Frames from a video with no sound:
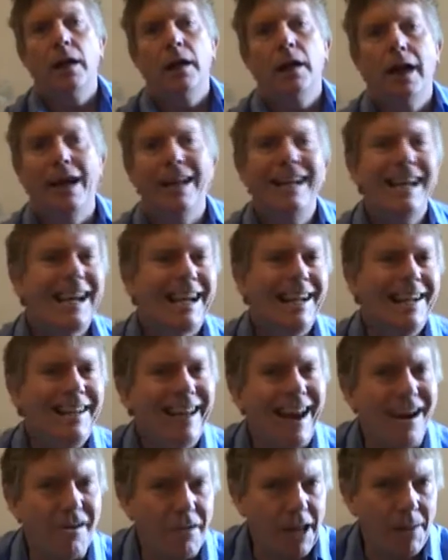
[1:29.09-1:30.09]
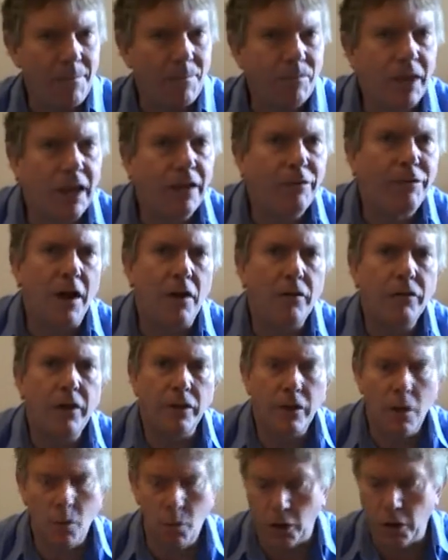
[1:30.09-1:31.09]
In a clearing, he found
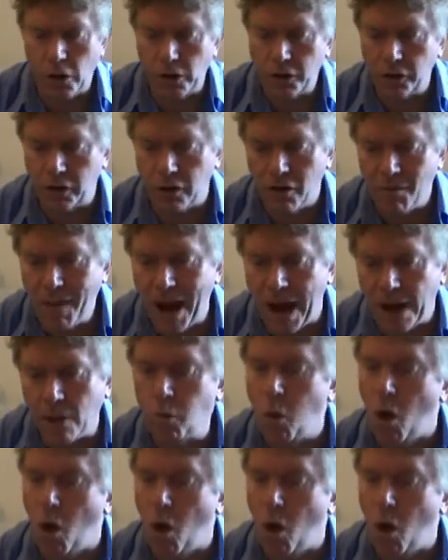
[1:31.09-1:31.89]
that there were 2 men.